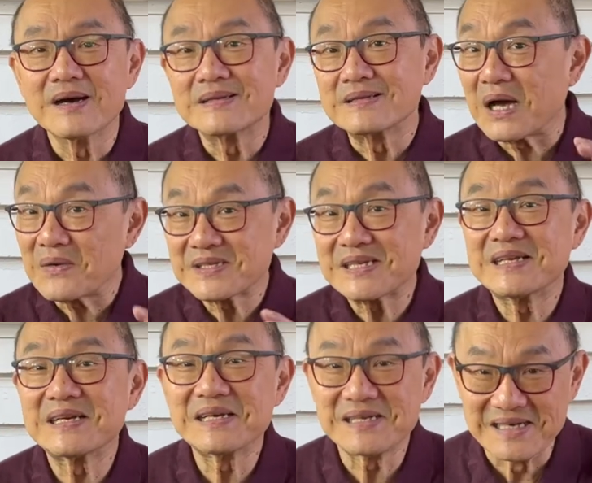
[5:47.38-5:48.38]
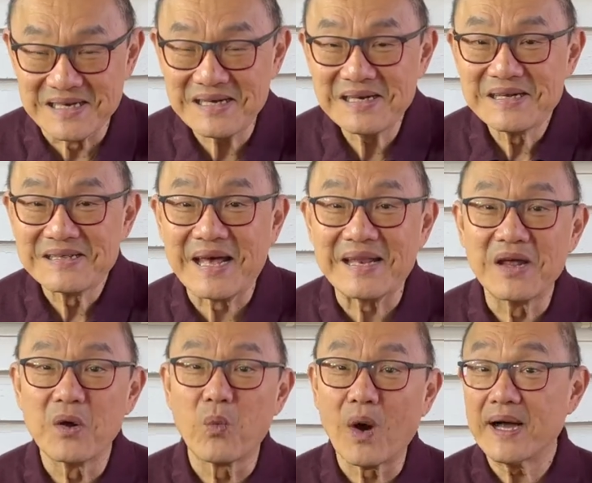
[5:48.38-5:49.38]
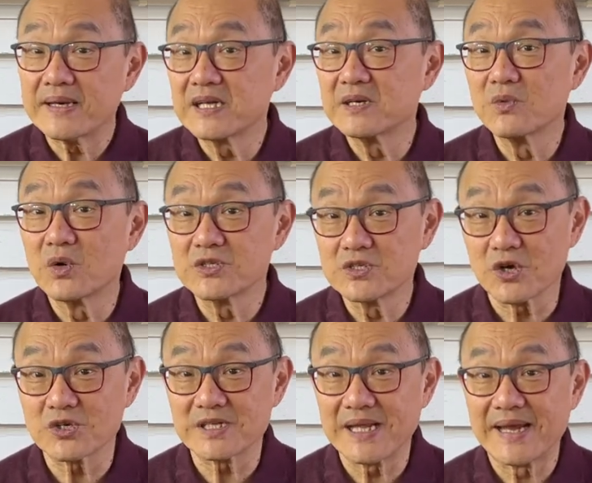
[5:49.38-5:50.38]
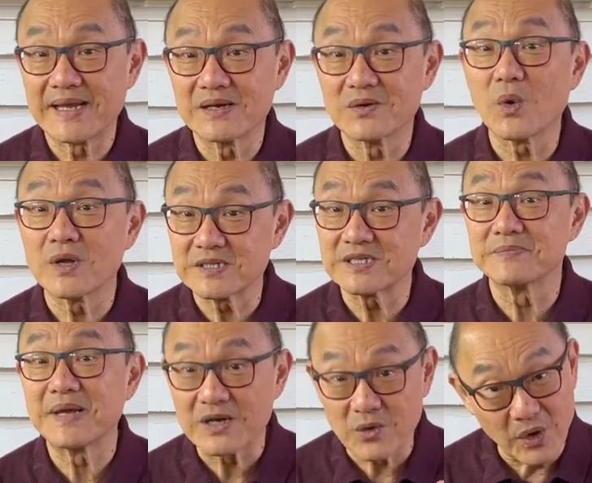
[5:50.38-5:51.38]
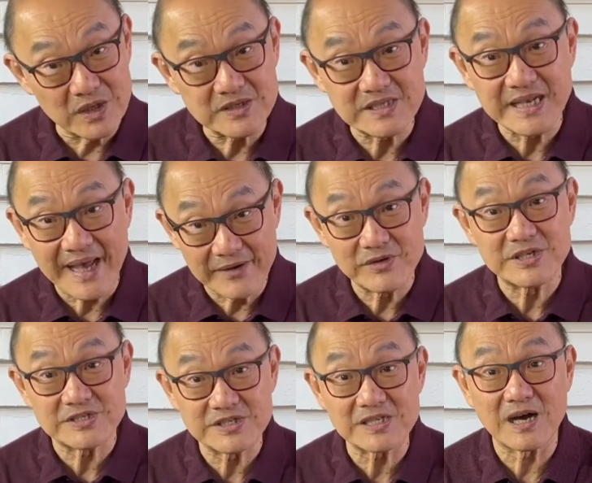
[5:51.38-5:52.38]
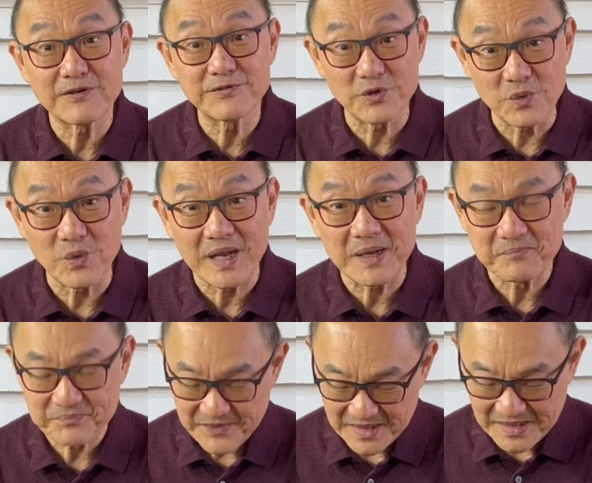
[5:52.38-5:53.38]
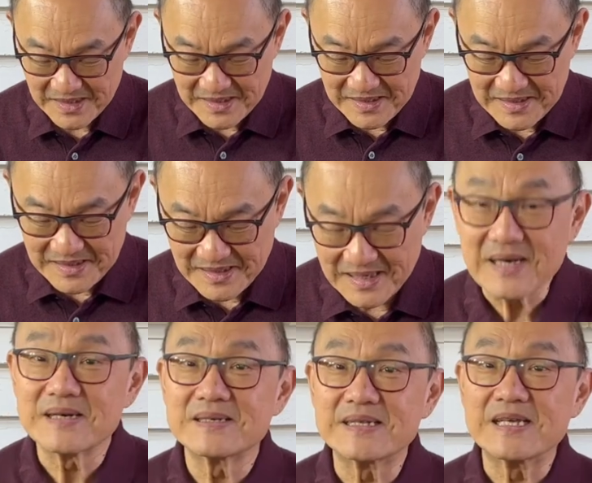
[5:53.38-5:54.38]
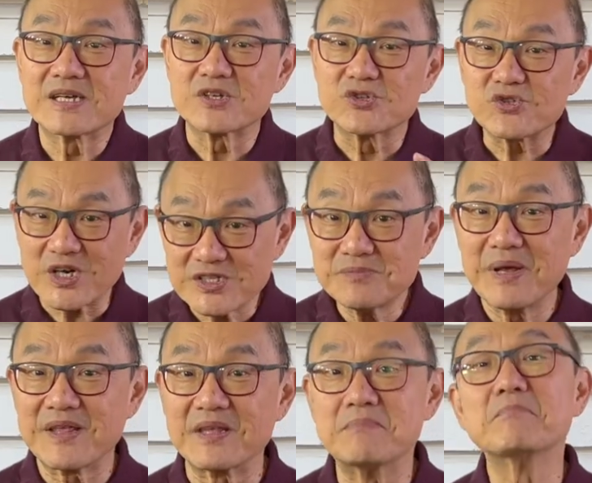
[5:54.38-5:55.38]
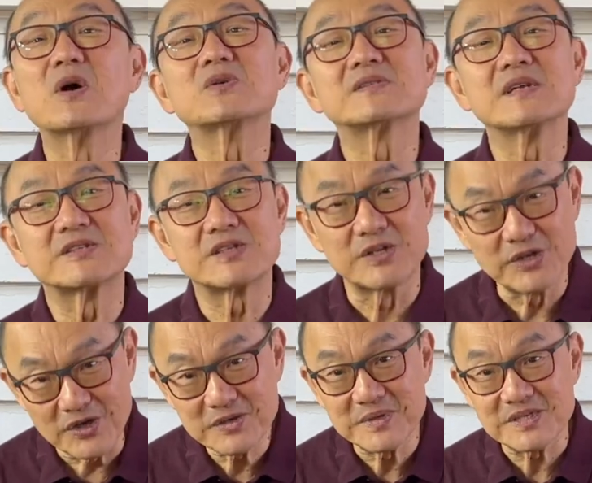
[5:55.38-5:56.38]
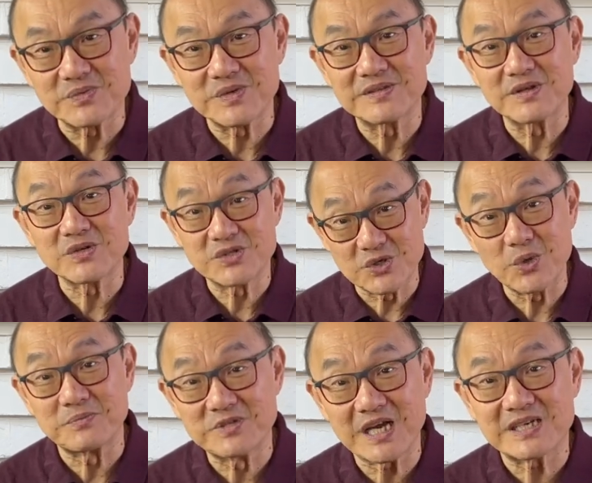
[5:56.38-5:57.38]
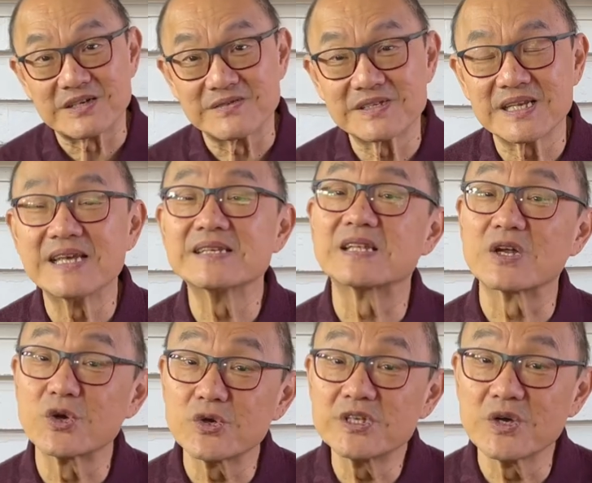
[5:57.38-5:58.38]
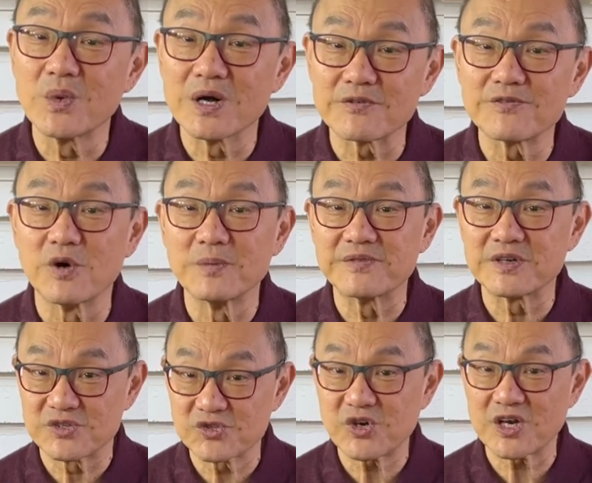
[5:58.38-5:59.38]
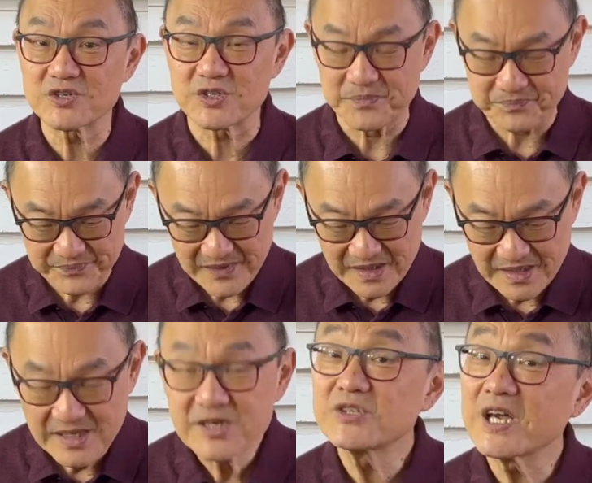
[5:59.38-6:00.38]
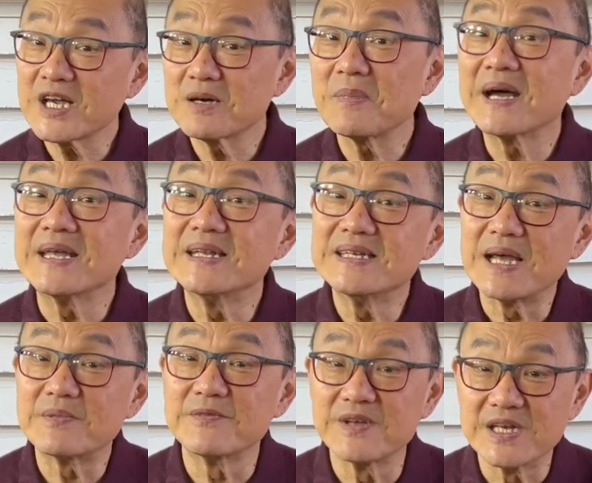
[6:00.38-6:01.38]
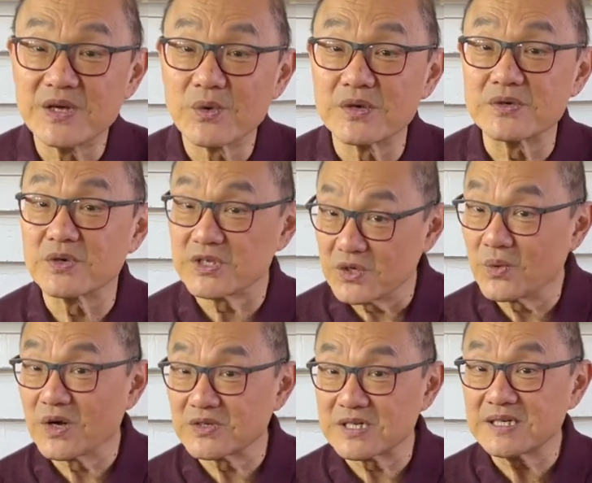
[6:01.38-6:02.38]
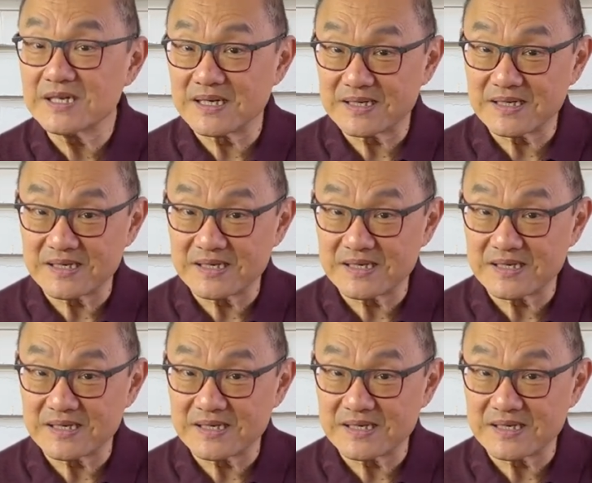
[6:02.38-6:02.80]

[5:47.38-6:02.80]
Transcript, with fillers: now, I said earlier that Wyatt Gilmore and Josh Lang wanted to make quality heritage style footwear. Uh, the construction method most synonymous with those two objectives is the Goodyear welt form of construction. Check out my in-depth video on Goodyear welting uh, uh,